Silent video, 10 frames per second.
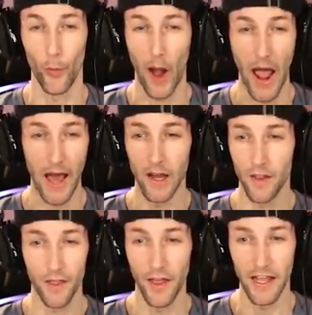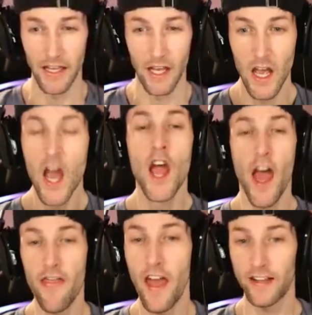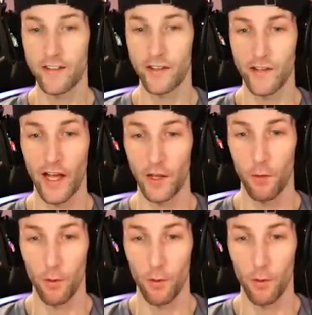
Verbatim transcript: rat thing, and that's exactly